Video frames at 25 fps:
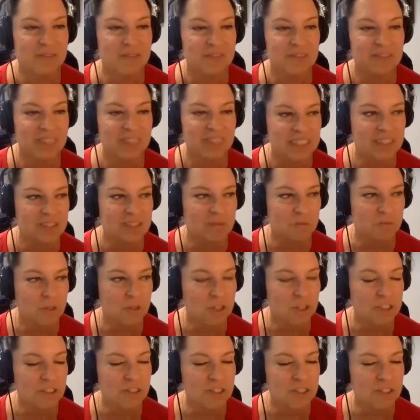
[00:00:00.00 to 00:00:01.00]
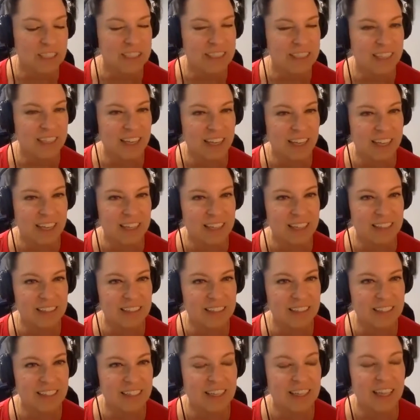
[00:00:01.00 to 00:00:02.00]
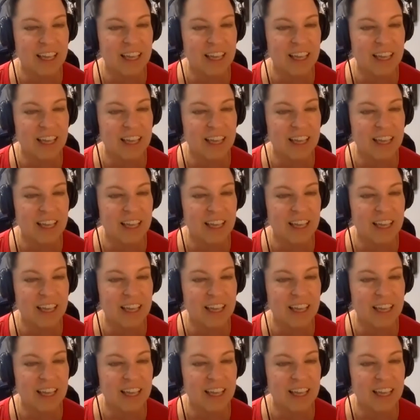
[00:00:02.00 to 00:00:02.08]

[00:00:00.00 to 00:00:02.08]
it's more towards the end.